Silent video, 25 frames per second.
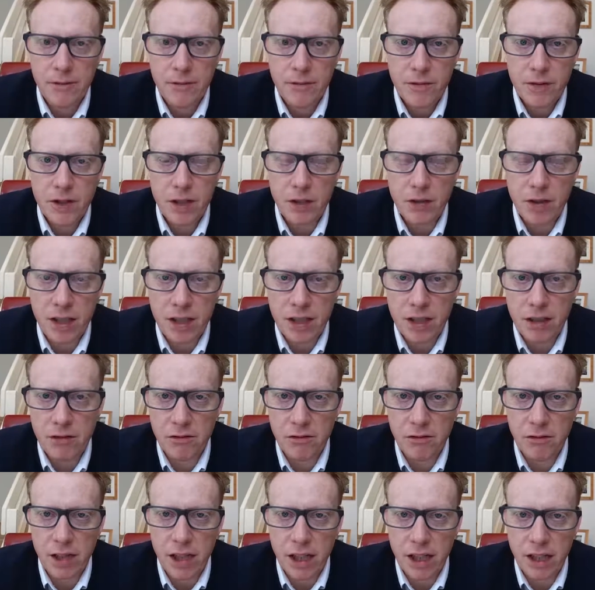So they
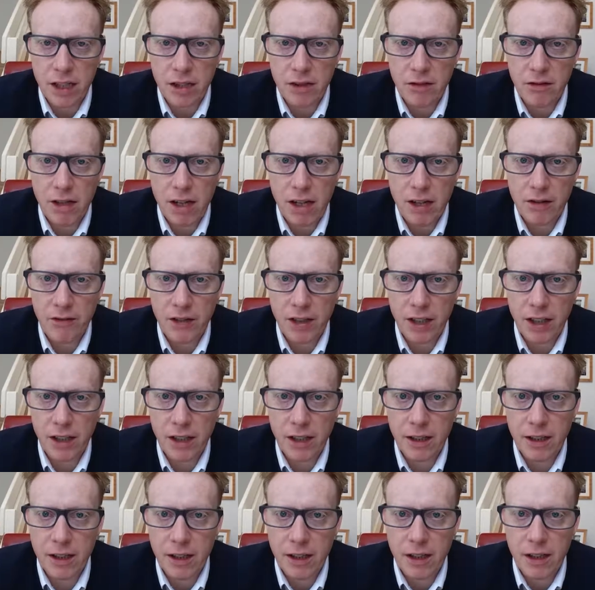don't like you
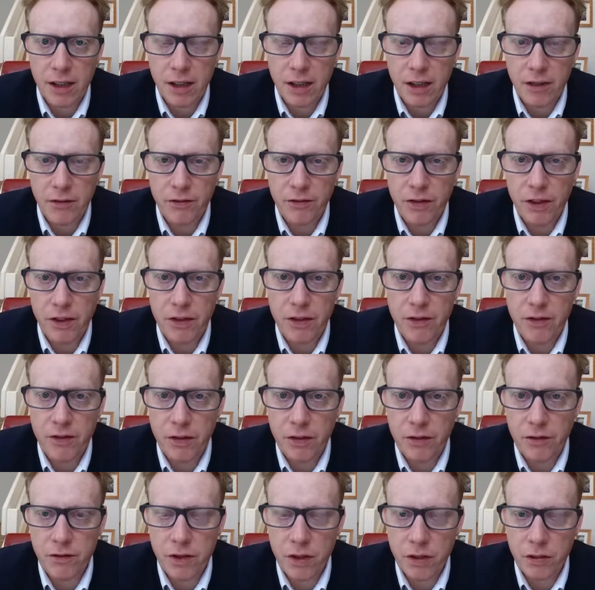having very
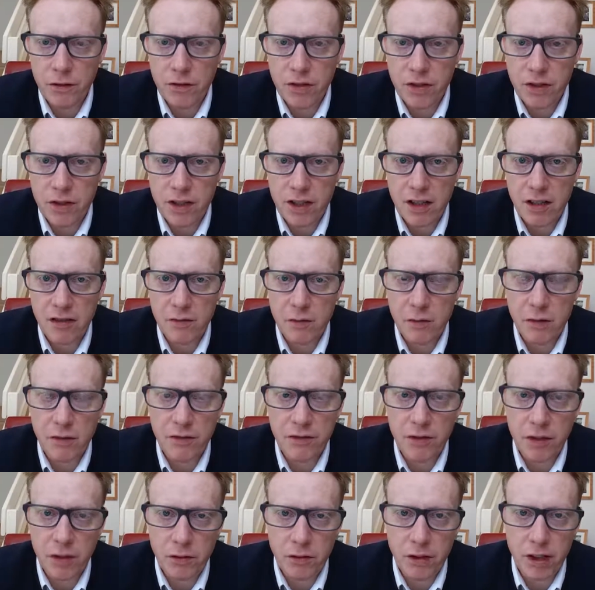few followers yourself but
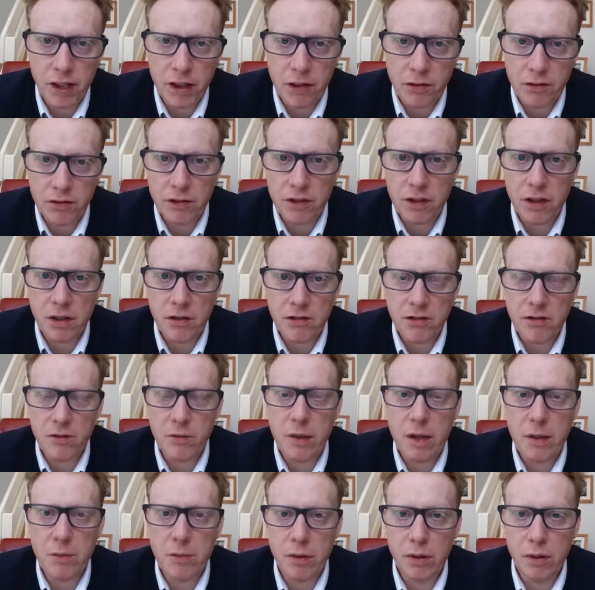following loads and loads of
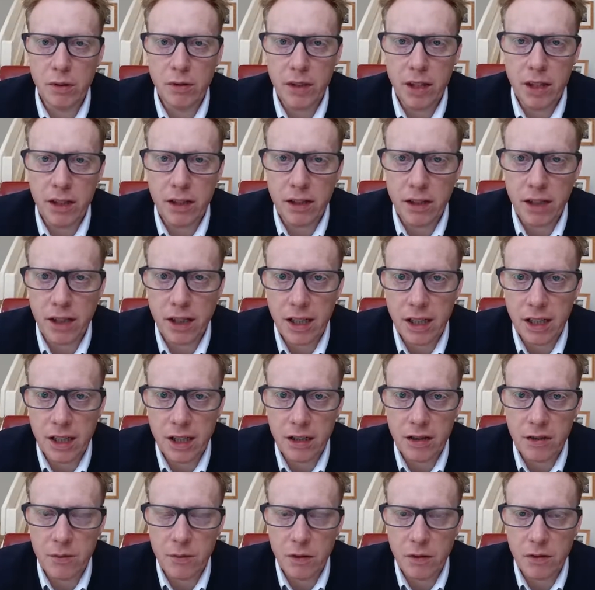people. They like
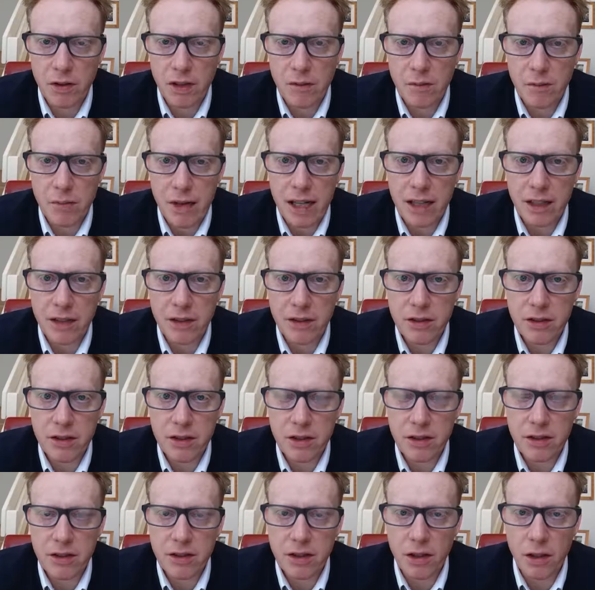you to be quite
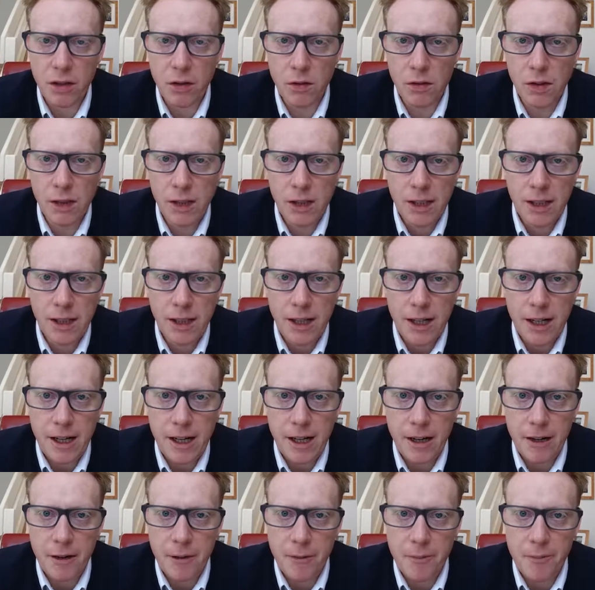balanced. So
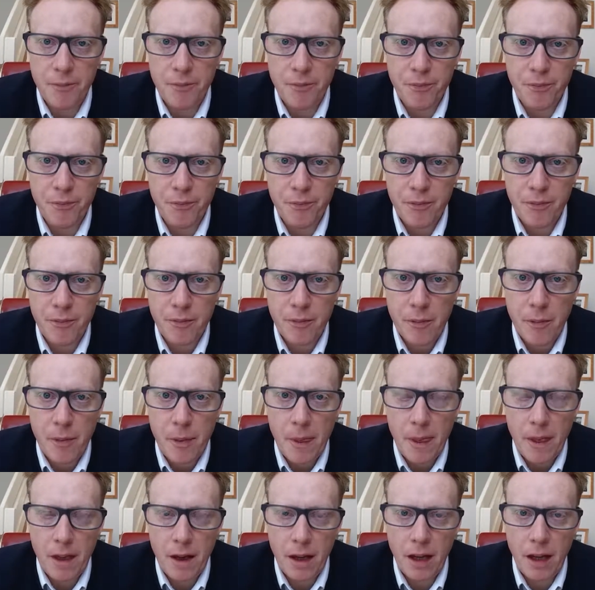
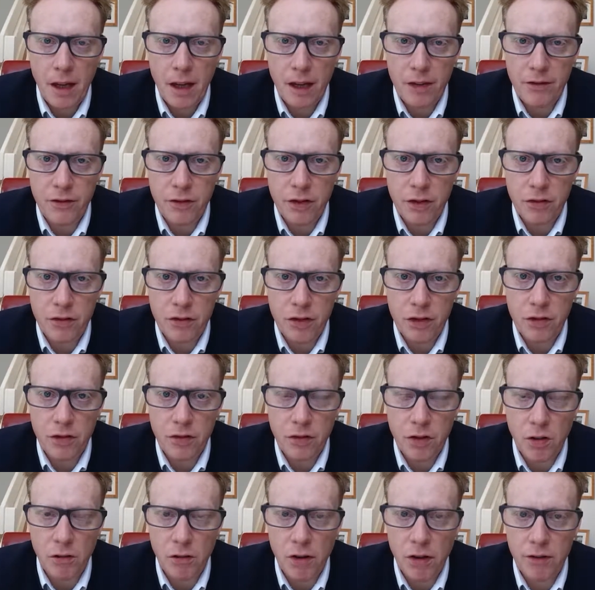if you do
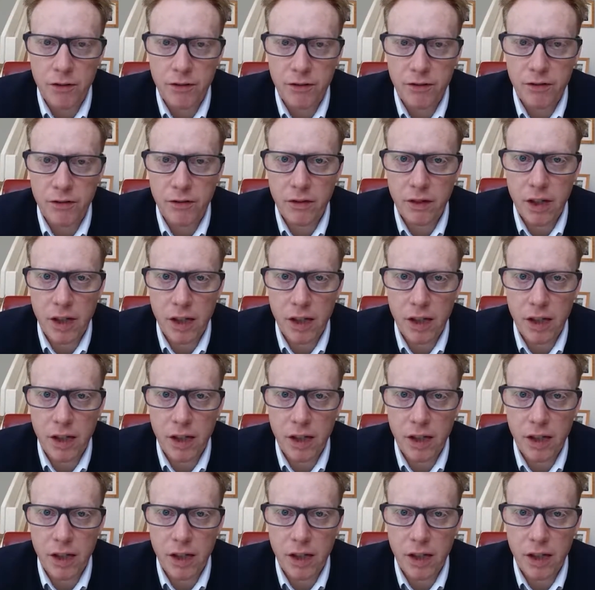go off